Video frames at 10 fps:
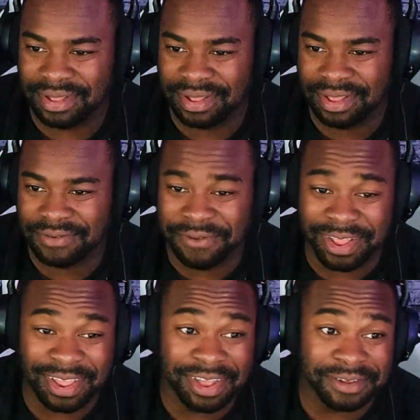That's really
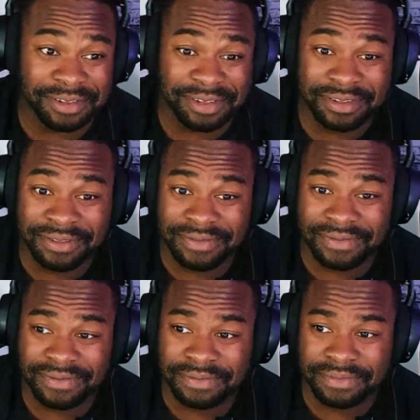loud.
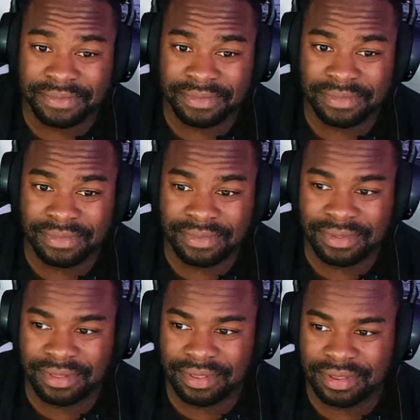
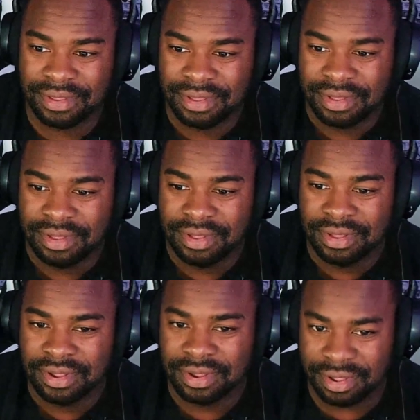Pishi Isali.
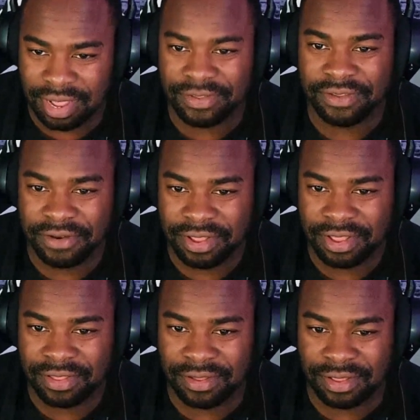Night security.
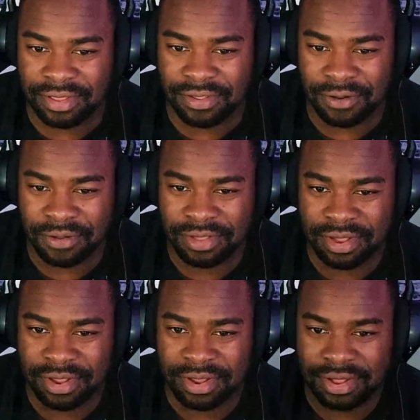Is it is dolls
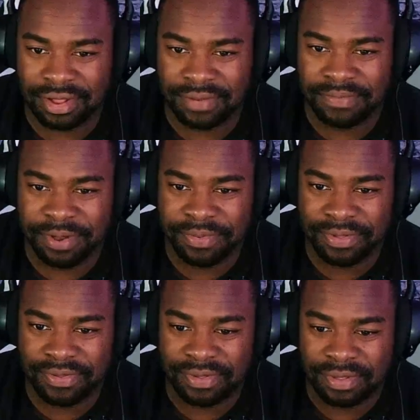again? The um
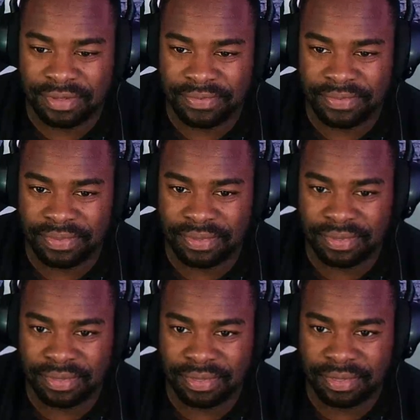puppets.
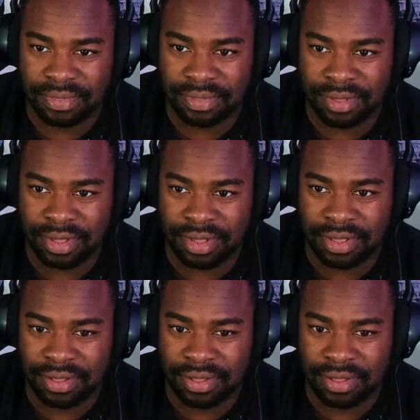Yeah.